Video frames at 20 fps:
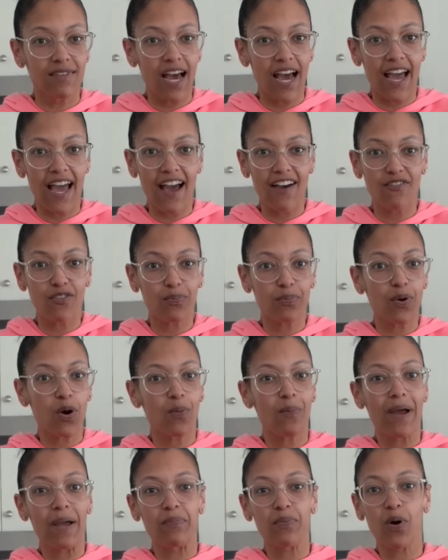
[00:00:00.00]
I have
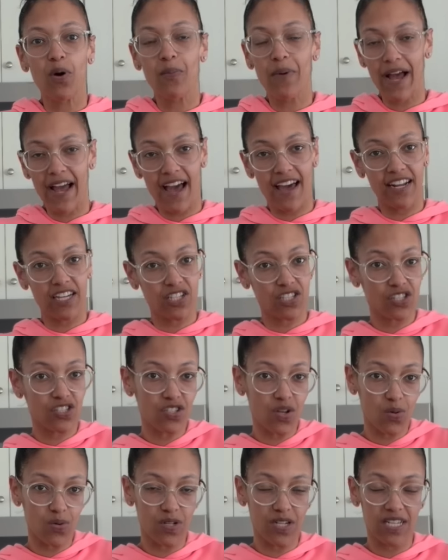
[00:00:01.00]
my probiotic
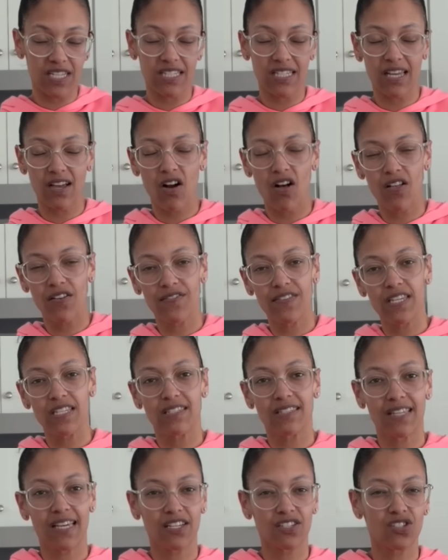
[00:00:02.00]
sodas. Like all of these
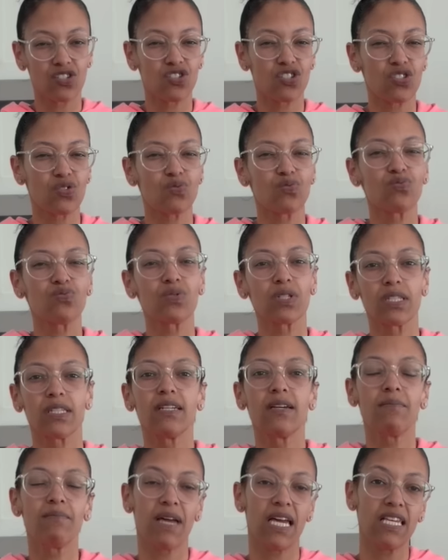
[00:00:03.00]
things are just really
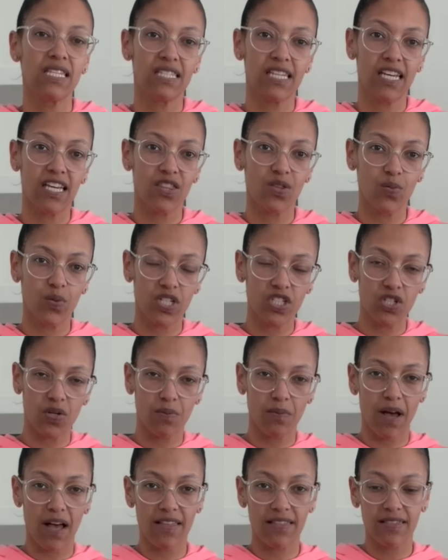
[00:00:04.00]
amazing in the winter
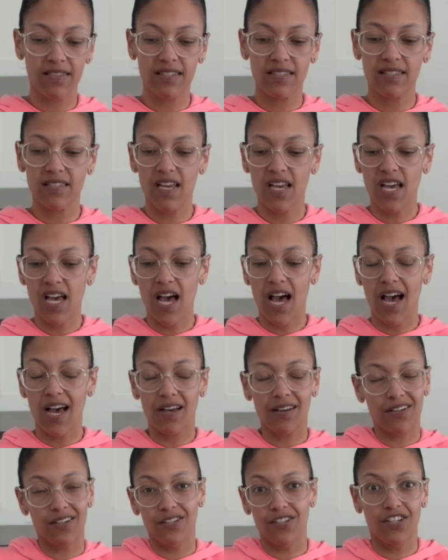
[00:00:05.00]
months.
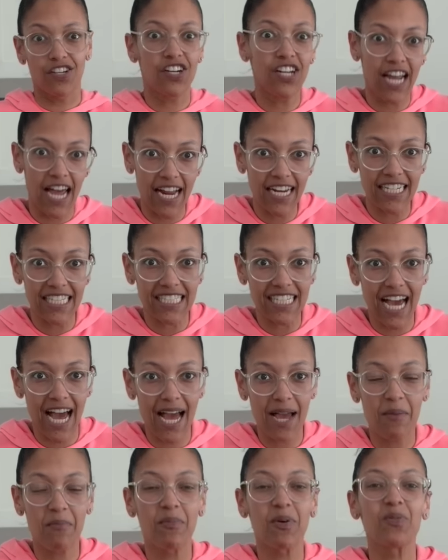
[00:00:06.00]
Good
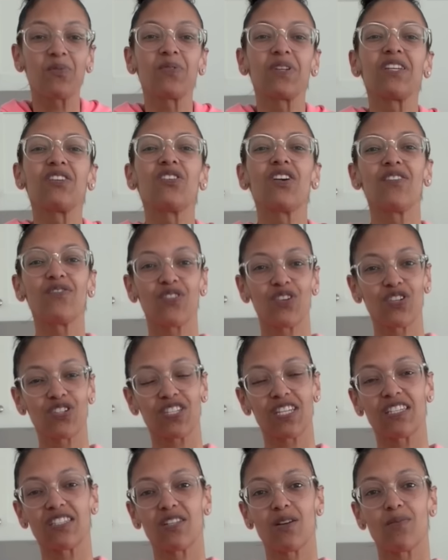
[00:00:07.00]
anytime, but really great for your
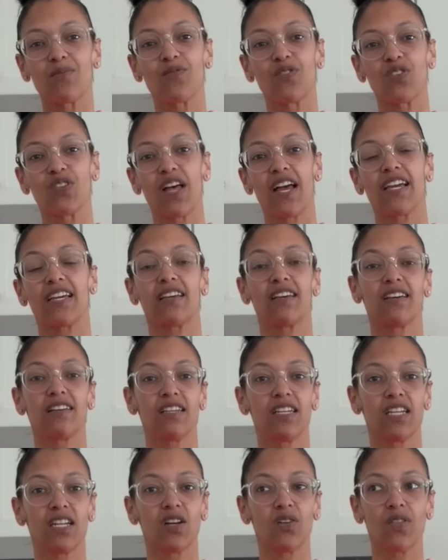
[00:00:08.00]
system, for like,
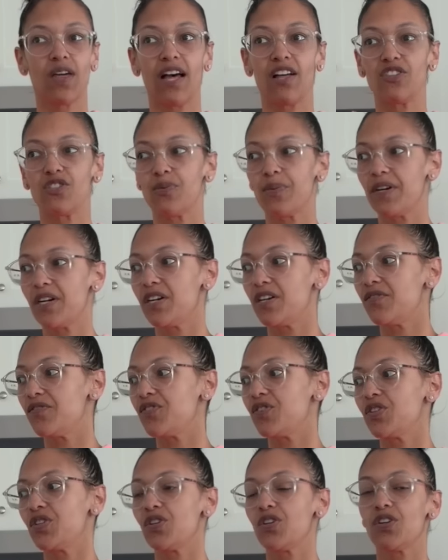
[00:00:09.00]
you know, the elderberry
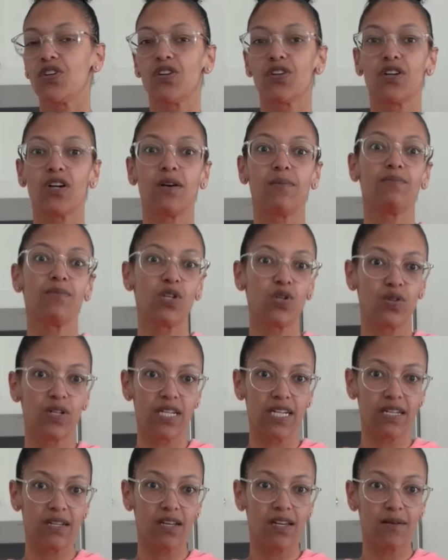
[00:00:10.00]
for your
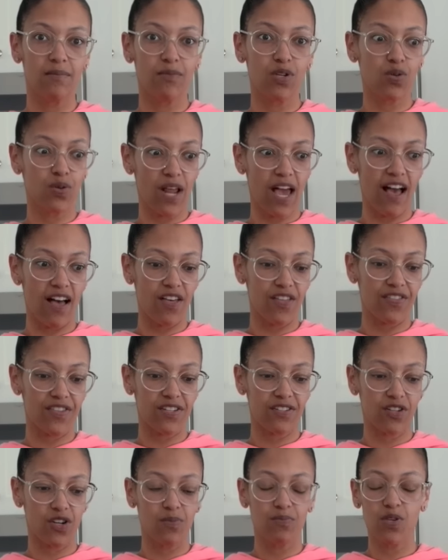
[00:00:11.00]
immune health
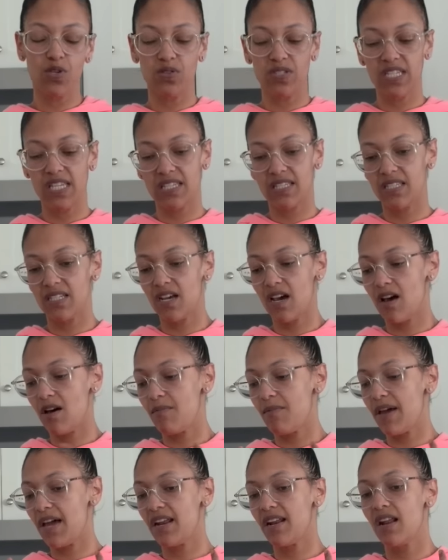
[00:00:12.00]
and your immune
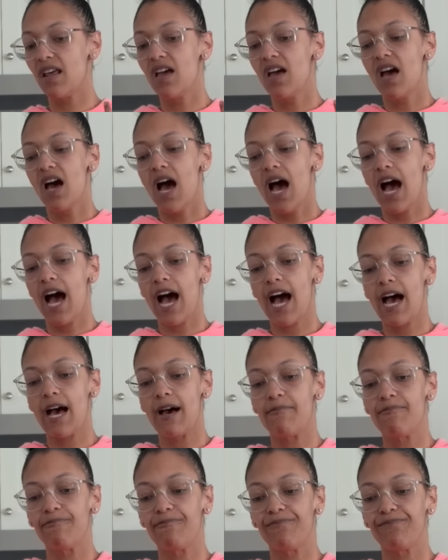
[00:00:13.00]
system,
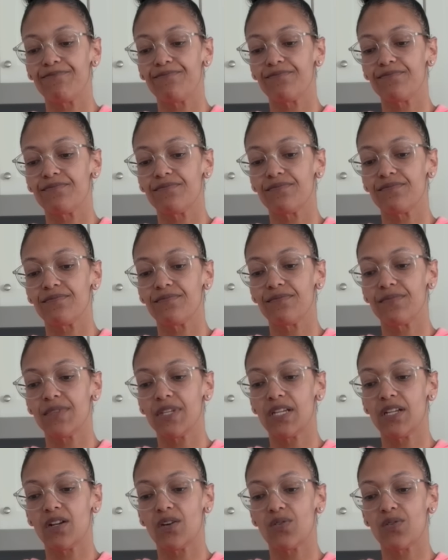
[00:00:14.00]
and
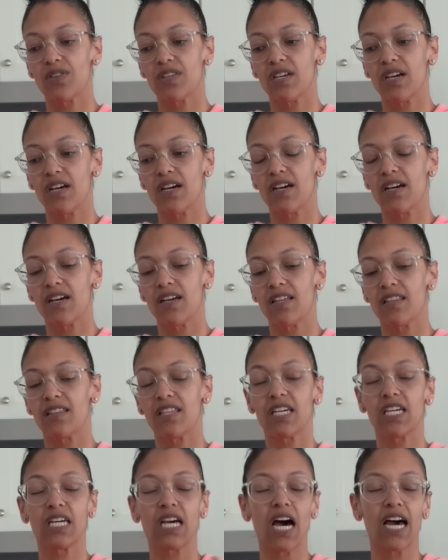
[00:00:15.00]
you know,
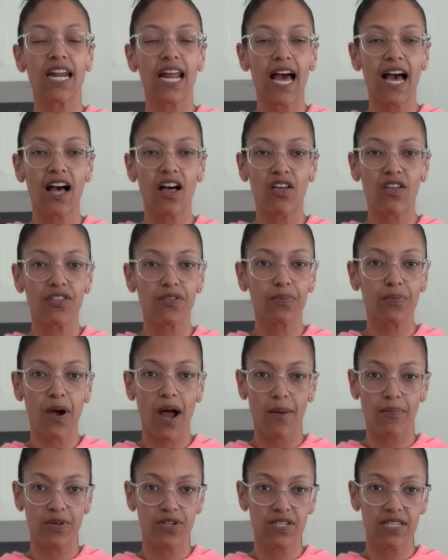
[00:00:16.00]
the gut health
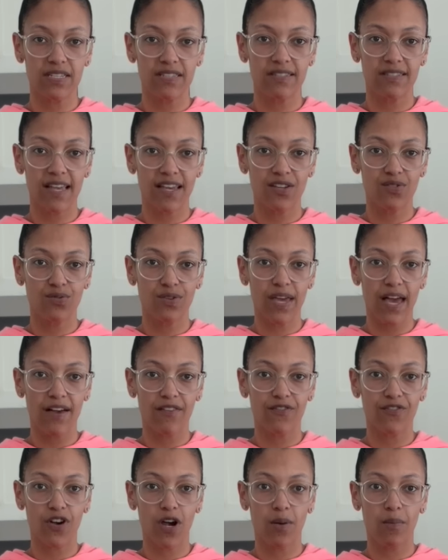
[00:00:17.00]
properties that you
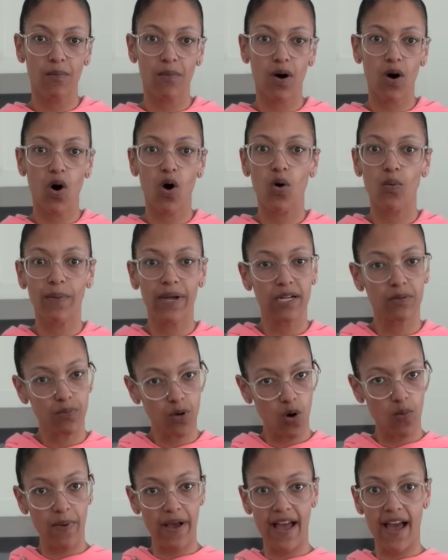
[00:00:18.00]
get from a homemade
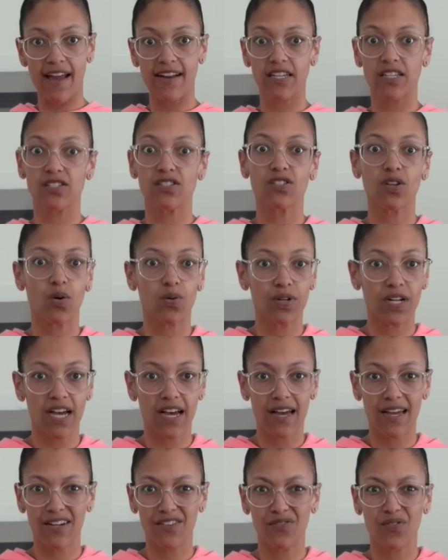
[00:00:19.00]
probiotic soda,
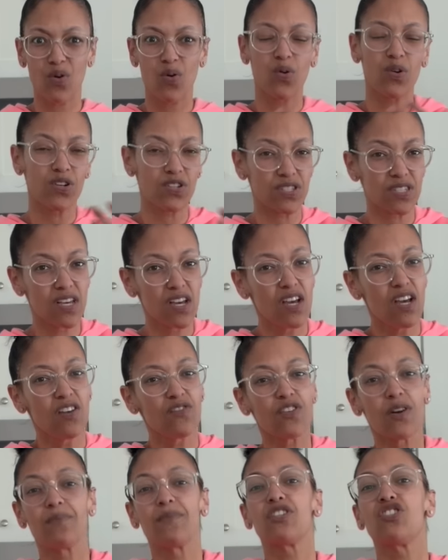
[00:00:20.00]
and of course
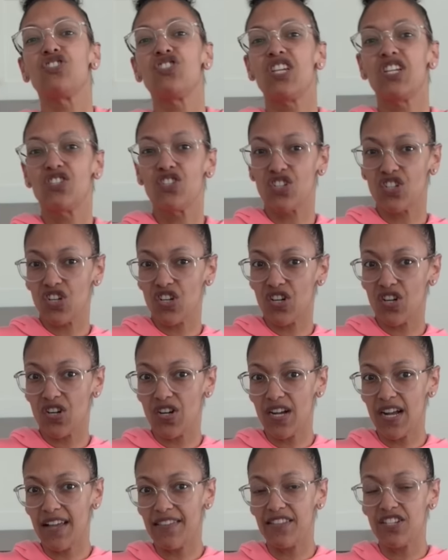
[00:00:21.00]
from the ginger
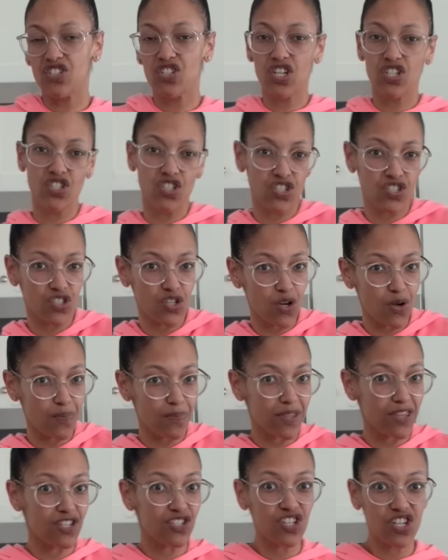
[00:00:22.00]
and the ginger syrup
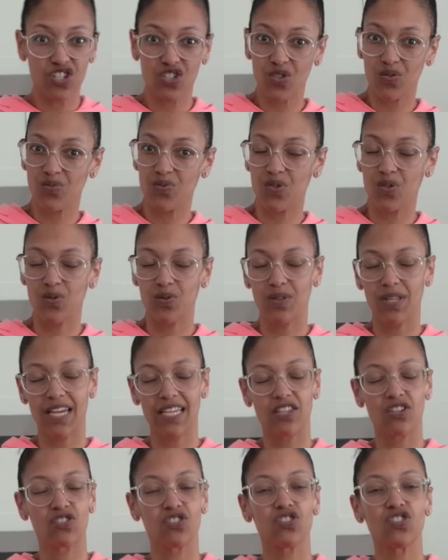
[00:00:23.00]
and the ginger root. Like
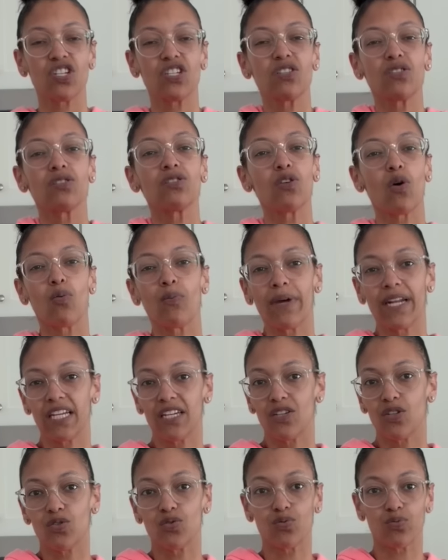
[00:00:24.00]
there's just so many
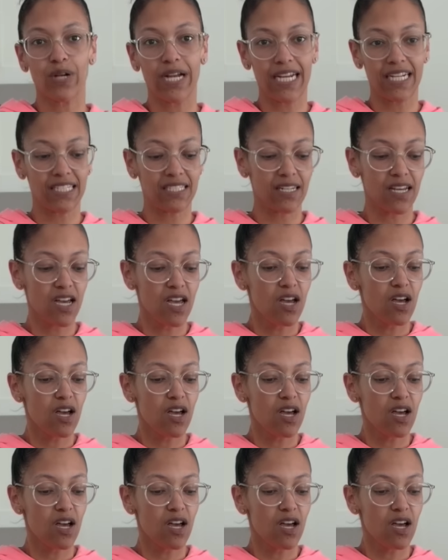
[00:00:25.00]
great